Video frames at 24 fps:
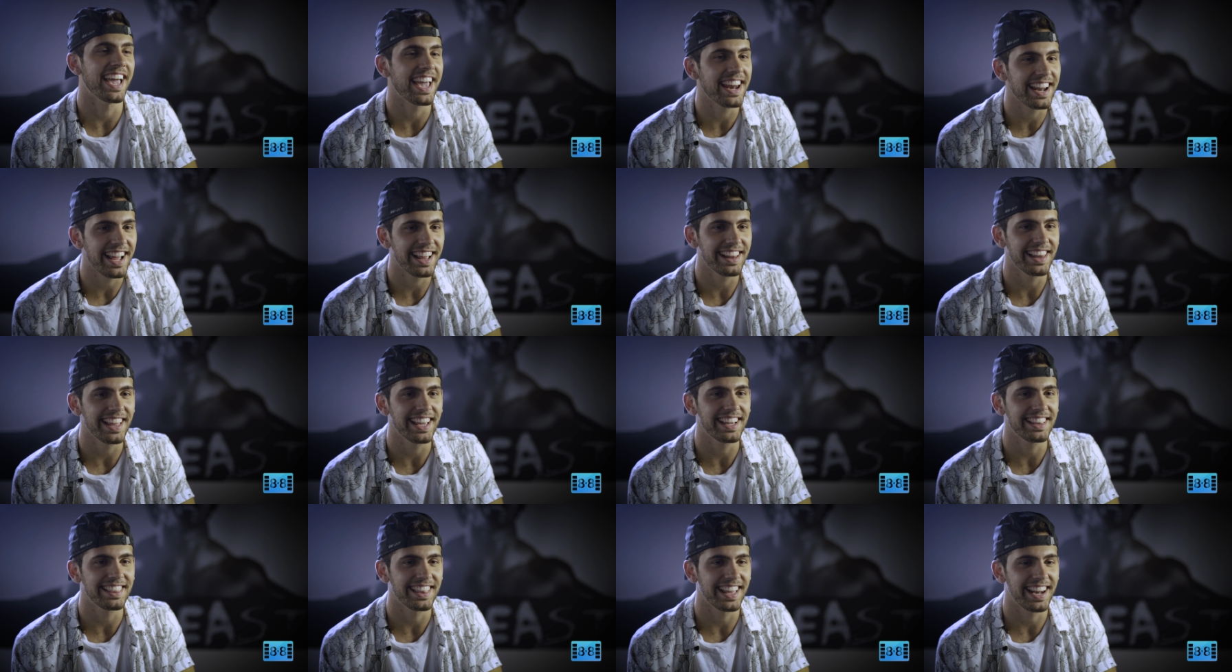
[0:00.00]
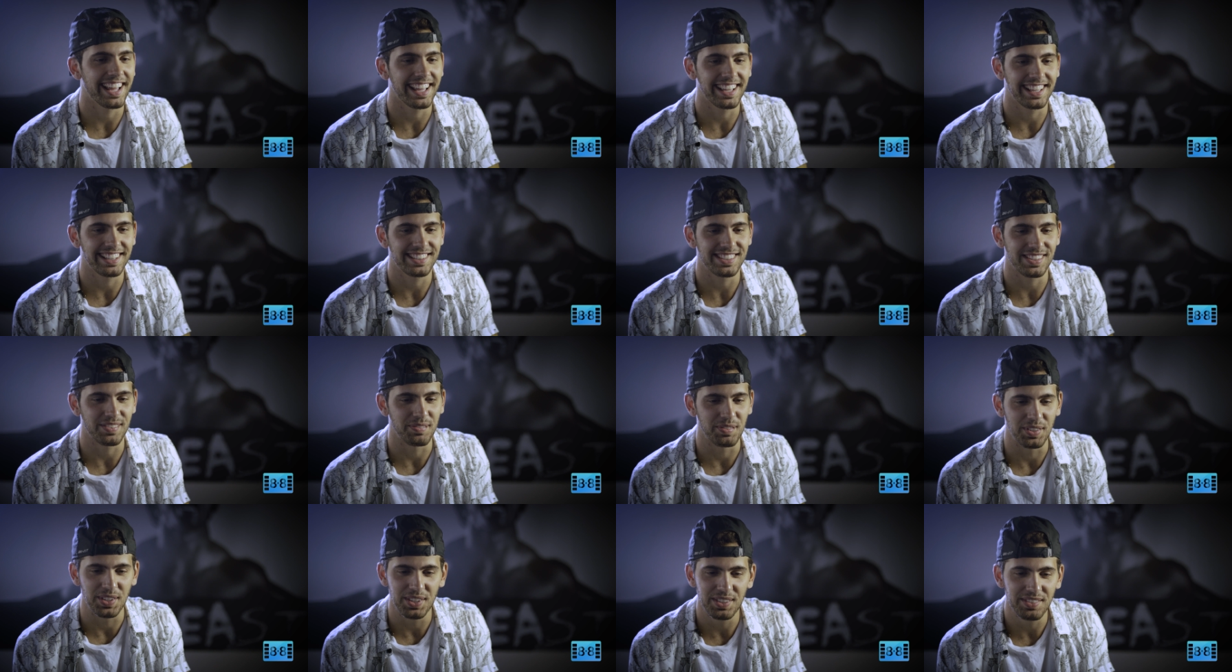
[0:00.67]
and I like that I get
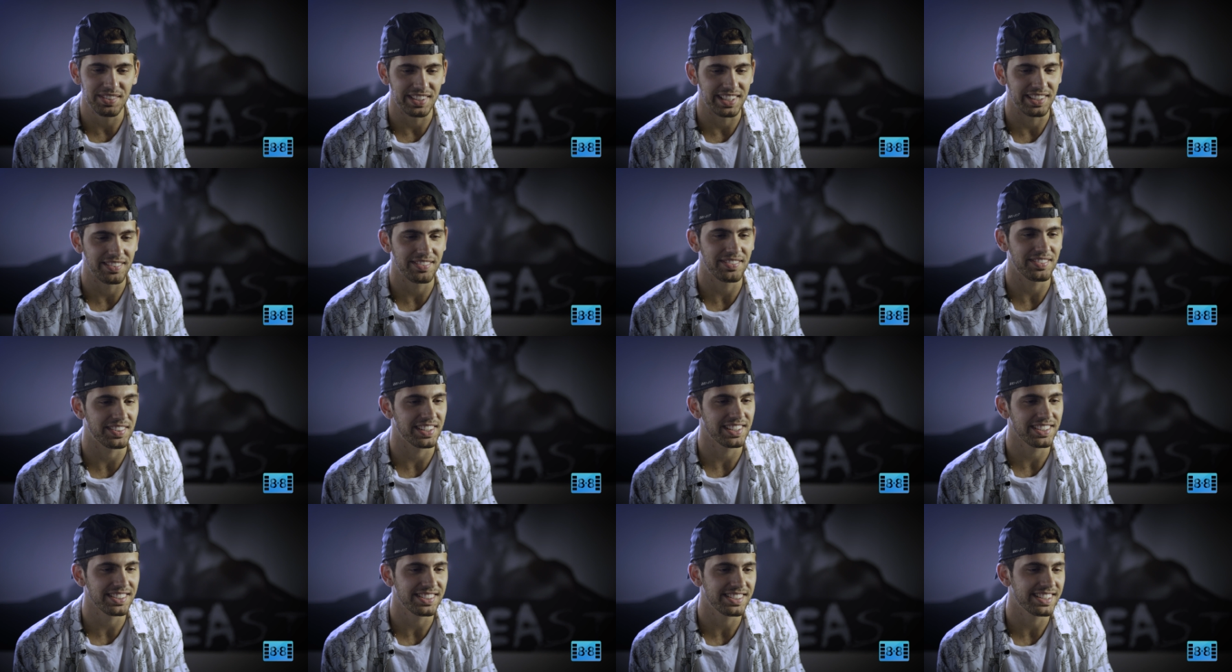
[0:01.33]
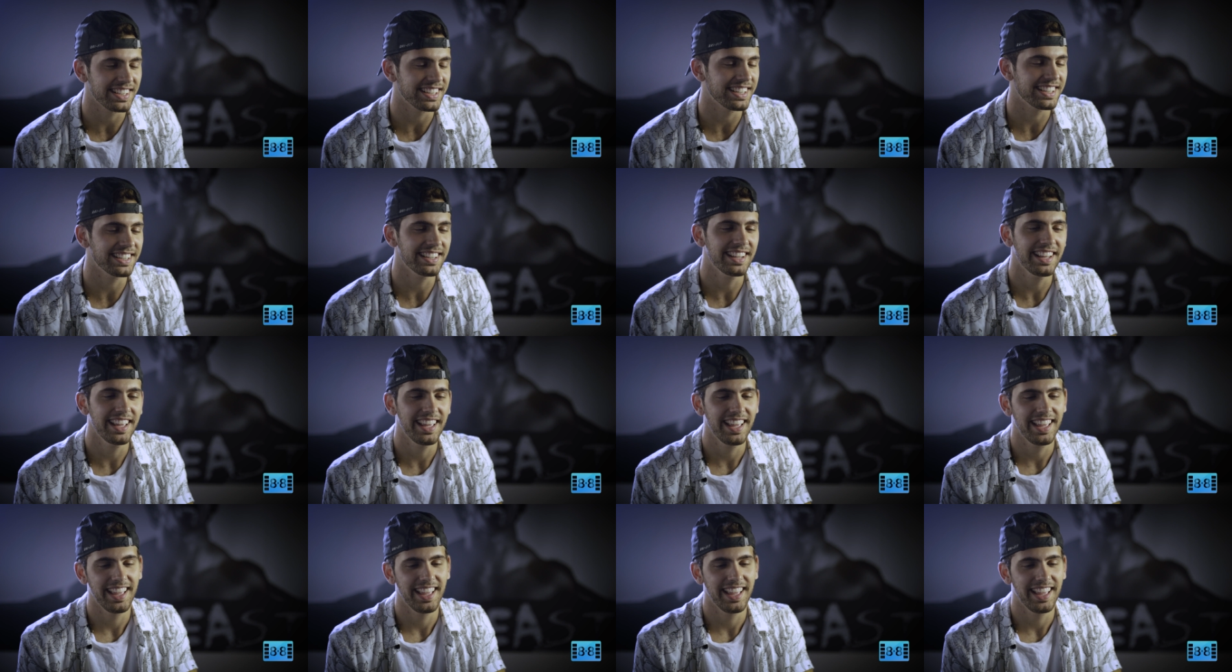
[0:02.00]
to move and it feels good.